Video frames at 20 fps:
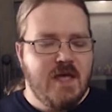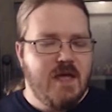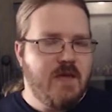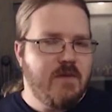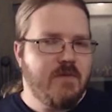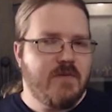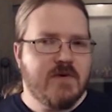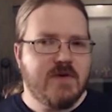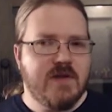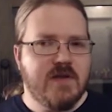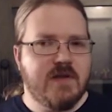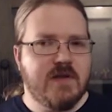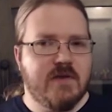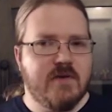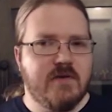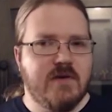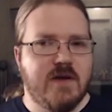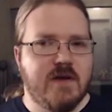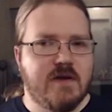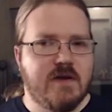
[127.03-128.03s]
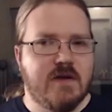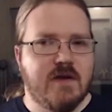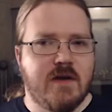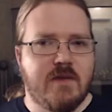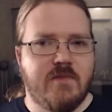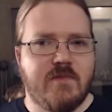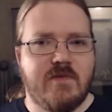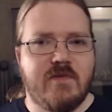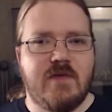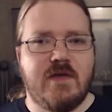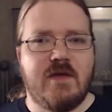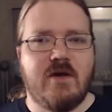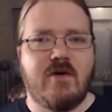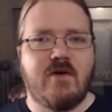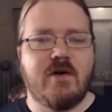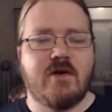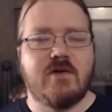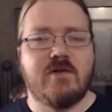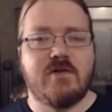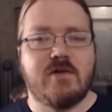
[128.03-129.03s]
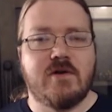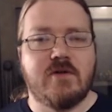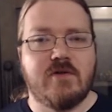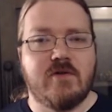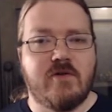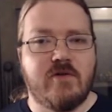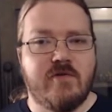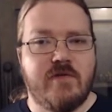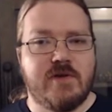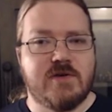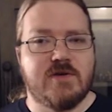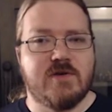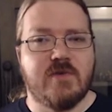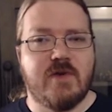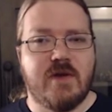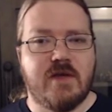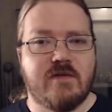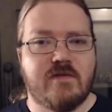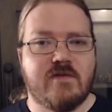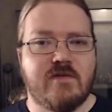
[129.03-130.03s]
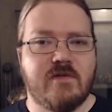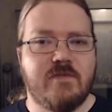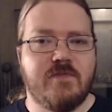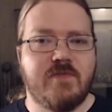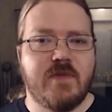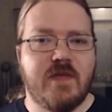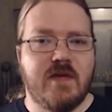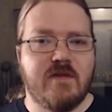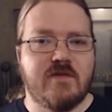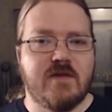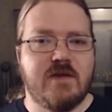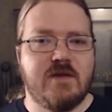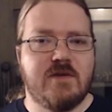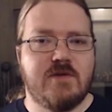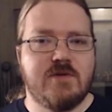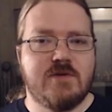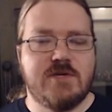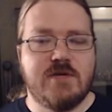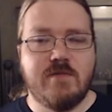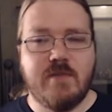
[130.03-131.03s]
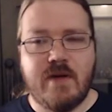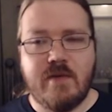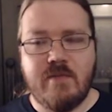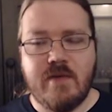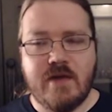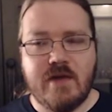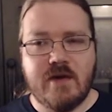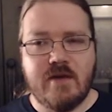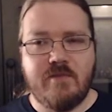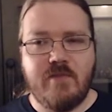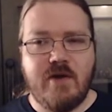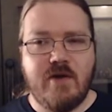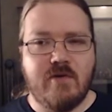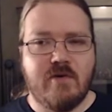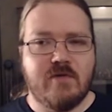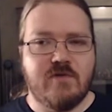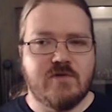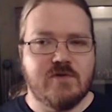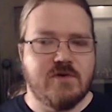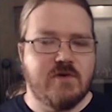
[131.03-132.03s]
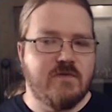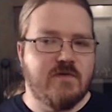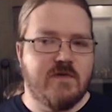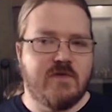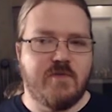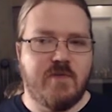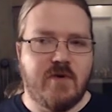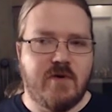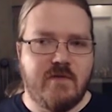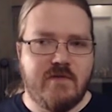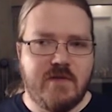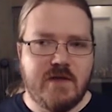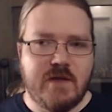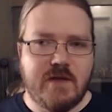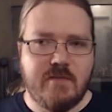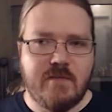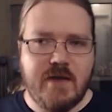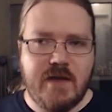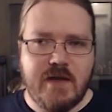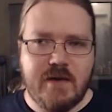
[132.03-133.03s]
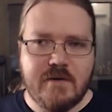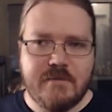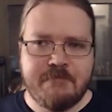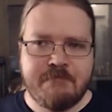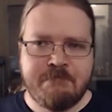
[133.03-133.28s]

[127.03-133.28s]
In particular, I dug up the article on Arvicherace, as I knew she might make an appearance during this part of the campaign.